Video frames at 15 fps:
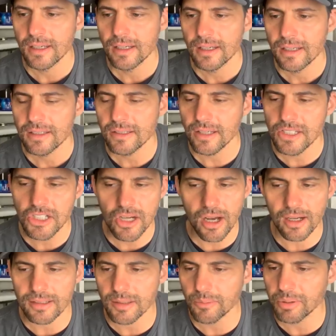Such
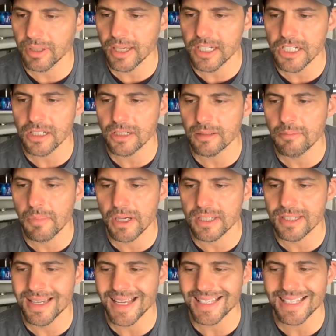contemplation must
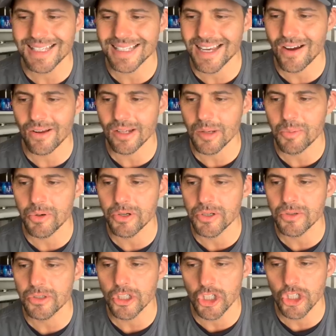necessarily
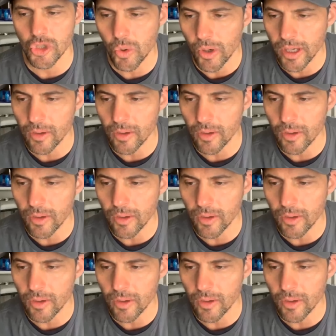produce joy,